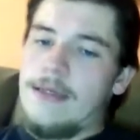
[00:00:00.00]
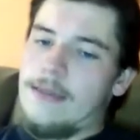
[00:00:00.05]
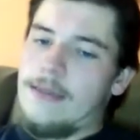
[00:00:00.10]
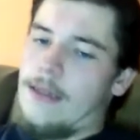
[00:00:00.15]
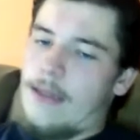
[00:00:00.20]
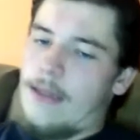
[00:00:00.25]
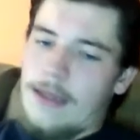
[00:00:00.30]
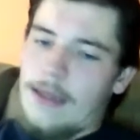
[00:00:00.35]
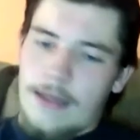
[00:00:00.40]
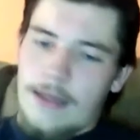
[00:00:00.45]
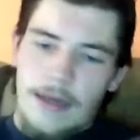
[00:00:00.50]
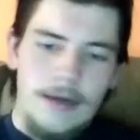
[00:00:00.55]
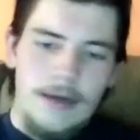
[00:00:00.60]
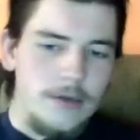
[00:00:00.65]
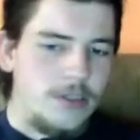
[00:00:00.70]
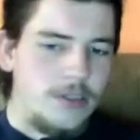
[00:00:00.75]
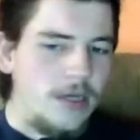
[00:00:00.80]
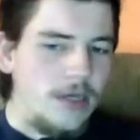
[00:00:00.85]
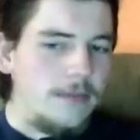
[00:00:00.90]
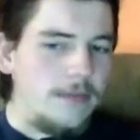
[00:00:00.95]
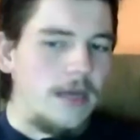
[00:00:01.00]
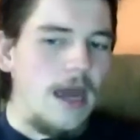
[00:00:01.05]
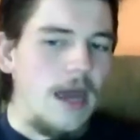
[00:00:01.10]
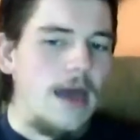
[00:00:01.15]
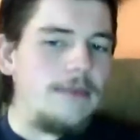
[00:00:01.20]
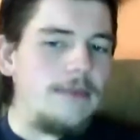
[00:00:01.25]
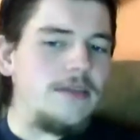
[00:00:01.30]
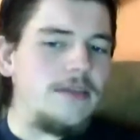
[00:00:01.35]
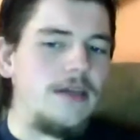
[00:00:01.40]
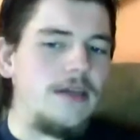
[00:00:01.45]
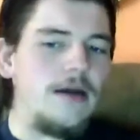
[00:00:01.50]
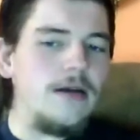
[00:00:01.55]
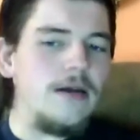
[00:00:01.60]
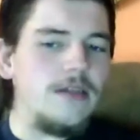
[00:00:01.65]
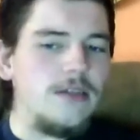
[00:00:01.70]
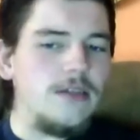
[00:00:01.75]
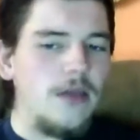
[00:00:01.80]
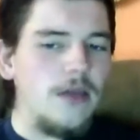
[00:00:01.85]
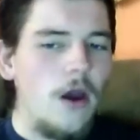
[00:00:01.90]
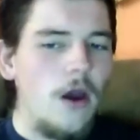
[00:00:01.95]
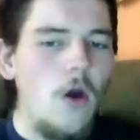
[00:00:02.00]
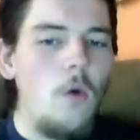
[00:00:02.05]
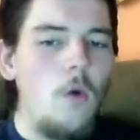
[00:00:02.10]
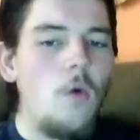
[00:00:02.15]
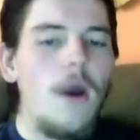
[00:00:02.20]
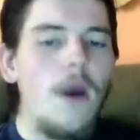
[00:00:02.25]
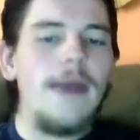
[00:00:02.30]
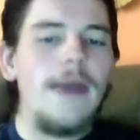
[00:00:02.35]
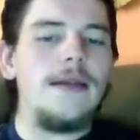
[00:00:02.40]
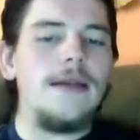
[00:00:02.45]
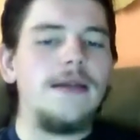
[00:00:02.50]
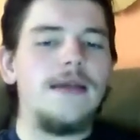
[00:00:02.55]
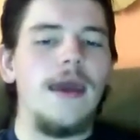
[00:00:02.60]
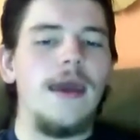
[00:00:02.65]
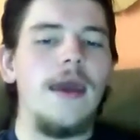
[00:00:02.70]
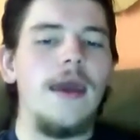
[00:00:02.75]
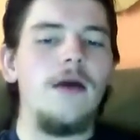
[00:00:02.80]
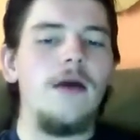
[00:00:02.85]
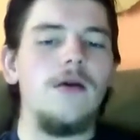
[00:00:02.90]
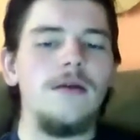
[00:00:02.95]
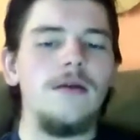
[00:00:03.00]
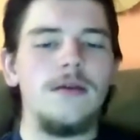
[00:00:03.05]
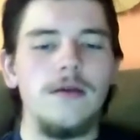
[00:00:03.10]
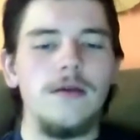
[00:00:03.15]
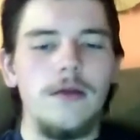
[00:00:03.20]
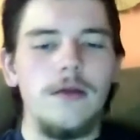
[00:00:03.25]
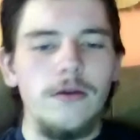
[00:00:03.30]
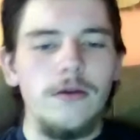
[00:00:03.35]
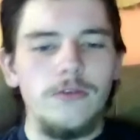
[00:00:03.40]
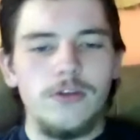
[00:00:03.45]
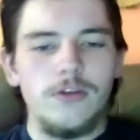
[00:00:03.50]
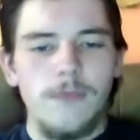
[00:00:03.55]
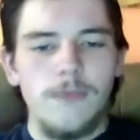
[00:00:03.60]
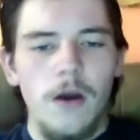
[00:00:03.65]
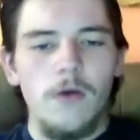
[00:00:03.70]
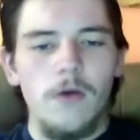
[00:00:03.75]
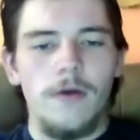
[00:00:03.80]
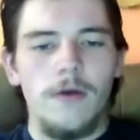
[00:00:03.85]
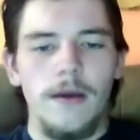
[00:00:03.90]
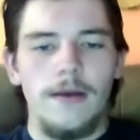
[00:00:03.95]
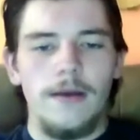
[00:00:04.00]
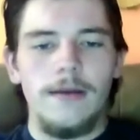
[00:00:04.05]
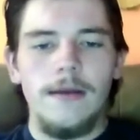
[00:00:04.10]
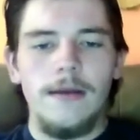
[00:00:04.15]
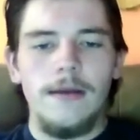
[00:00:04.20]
And then sometimes there is no way to tell until you smoke it.